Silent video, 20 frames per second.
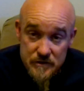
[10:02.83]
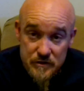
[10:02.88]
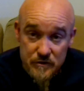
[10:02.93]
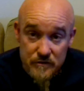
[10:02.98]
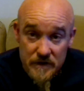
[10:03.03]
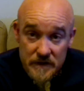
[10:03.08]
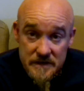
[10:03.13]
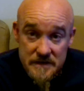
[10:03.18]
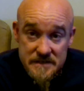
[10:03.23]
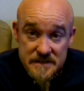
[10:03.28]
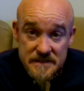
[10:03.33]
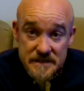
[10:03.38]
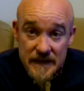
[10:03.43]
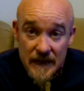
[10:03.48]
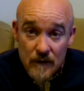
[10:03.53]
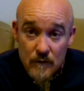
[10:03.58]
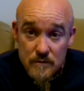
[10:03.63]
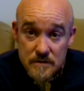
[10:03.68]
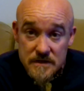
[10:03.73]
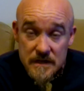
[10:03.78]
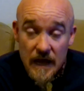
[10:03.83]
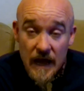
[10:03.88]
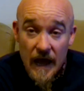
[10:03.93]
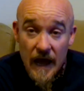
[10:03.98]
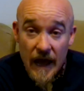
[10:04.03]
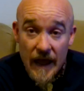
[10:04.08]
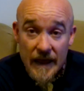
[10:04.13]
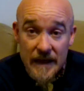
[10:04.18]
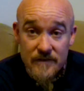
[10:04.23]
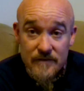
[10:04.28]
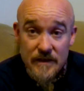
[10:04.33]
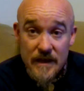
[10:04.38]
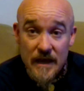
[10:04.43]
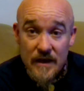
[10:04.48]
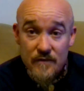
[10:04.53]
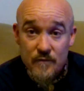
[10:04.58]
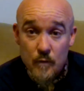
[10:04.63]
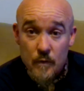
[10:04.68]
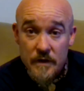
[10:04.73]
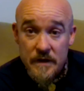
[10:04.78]
to create a scout, I actually
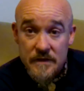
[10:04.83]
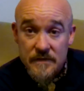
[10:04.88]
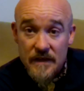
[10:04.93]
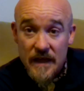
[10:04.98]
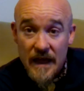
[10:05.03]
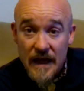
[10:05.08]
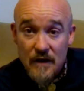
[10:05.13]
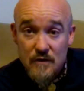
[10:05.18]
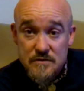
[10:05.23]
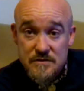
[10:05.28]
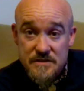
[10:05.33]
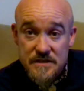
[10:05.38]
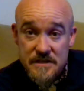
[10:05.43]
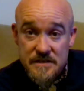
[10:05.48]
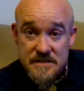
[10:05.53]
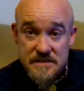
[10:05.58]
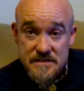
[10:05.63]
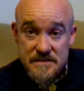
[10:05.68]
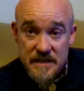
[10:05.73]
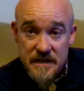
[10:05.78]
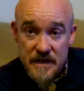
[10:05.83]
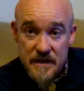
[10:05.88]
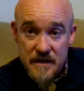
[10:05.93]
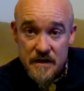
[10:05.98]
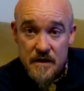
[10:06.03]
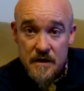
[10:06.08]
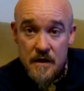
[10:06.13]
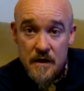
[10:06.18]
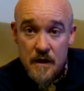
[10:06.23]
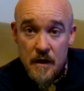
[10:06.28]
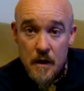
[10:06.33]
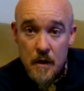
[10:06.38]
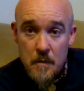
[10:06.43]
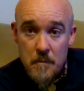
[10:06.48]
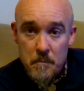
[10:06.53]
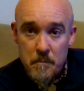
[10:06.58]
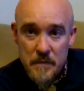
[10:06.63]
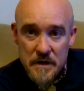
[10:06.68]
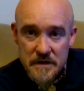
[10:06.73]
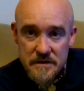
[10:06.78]
have one at the house that is a
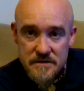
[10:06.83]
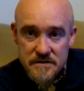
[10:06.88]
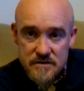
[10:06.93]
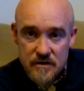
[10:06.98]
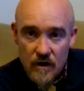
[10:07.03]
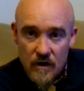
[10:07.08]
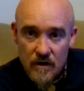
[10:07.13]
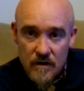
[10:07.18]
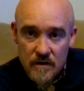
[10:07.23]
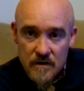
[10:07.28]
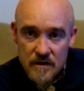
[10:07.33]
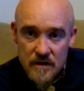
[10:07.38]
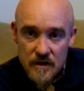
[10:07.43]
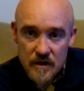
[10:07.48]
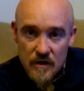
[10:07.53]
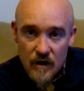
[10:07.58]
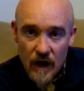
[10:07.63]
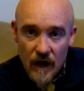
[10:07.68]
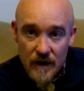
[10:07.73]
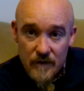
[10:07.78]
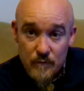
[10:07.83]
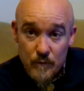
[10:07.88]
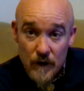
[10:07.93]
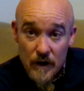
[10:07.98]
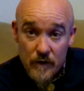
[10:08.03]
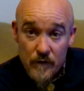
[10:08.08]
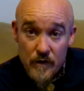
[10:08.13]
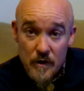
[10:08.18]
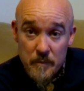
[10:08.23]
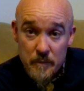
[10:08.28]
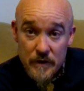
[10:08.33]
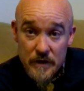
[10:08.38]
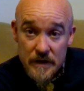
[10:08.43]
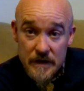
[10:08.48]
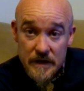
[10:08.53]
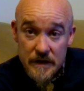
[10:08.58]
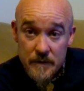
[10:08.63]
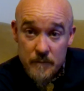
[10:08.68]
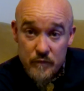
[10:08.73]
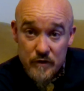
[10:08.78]
mink skull. I brought her up
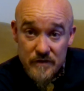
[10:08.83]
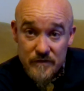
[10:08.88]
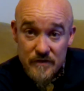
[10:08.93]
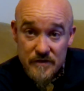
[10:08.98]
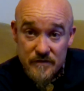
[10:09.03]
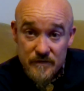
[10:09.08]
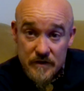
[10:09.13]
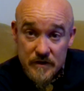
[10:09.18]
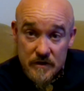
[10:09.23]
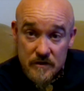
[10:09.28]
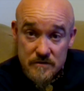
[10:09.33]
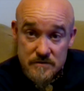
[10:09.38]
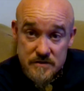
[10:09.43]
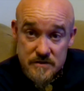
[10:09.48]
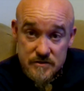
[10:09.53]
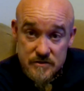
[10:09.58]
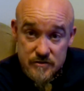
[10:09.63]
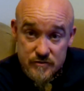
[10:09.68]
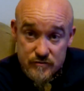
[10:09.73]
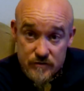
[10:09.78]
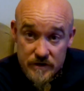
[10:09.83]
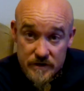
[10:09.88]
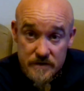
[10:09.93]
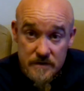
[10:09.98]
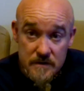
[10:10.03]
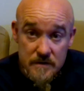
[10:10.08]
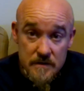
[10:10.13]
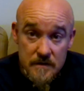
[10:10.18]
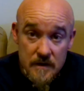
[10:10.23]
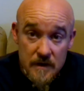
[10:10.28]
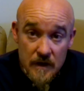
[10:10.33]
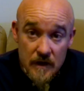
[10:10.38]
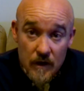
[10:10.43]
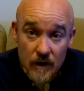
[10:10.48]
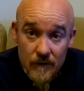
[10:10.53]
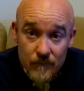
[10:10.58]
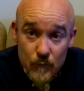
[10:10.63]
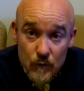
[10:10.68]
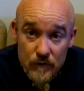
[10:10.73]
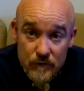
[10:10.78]
in previous videos, Strid.
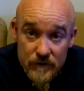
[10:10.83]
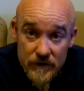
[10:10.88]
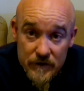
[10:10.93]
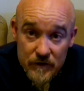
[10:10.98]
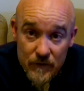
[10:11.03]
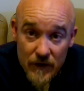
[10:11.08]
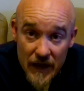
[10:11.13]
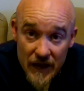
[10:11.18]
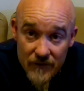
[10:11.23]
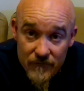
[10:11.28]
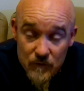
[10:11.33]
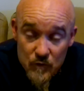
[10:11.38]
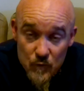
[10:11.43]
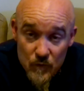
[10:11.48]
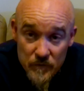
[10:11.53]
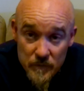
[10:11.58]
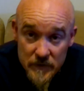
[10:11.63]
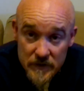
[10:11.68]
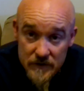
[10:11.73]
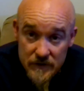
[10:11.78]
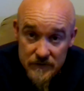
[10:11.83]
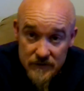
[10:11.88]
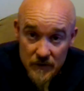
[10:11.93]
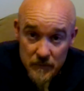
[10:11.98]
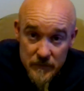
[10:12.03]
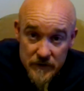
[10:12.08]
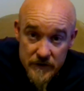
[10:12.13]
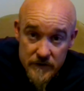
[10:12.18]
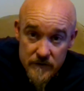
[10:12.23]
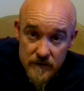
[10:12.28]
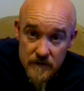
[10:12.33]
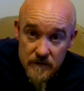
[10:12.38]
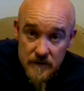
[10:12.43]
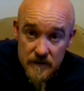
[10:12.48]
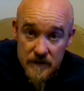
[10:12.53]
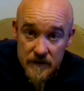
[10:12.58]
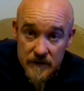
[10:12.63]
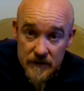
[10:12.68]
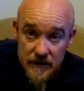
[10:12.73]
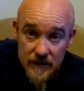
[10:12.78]
Unfortunately, I don't have her with me because I'm here,
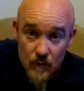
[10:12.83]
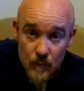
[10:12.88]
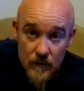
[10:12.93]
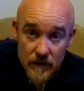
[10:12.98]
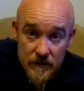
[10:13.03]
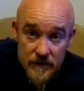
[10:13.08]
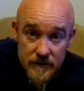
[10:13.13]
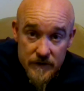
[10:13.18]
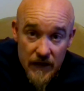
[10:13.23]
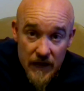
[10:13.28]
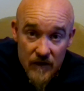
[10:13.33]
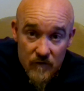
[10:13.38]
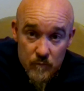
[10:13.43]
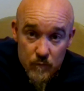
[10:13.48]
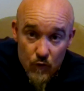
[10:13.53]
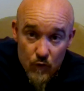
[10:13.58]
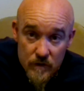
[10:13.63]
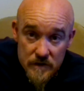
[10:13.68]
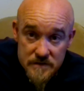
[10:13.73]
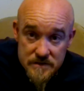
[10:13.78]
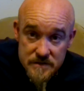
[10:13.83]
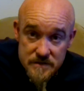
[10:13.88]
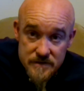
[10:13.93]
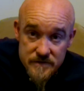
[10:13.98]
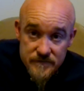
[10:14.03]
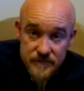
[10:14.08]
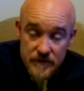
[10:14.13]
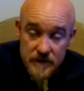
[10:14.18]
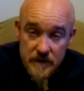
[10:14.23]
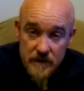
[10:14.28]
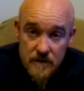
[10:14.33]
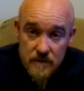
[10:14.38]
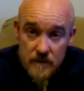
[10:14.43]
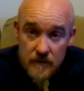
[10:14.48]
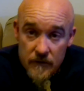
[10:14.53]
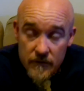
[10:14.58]
and I wanted to have Boris in this video.